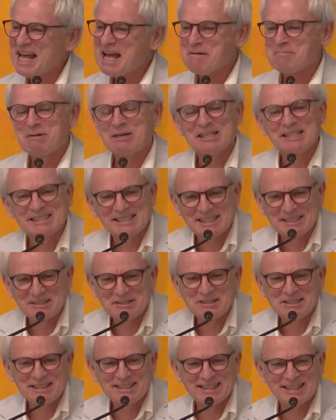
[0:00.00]
But it's a
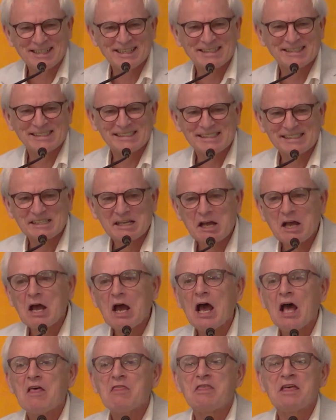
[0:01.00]
good guess.
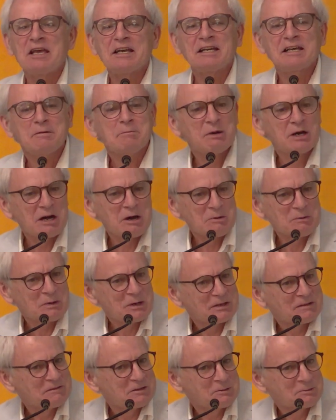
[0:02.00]
Think about one
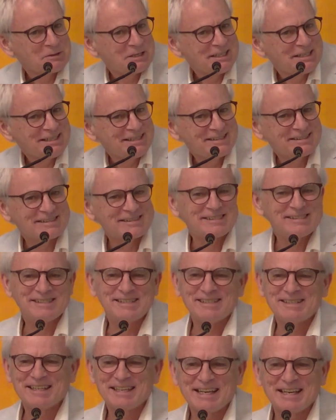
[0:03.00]
of the readings
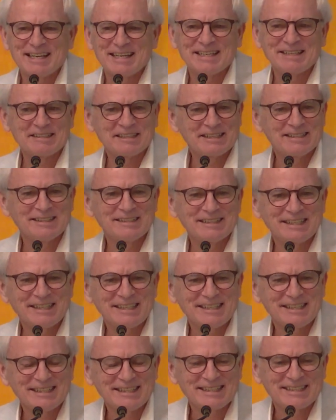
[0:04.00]
today. Hint,
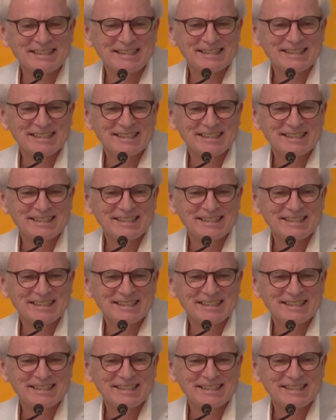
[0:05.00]
hint.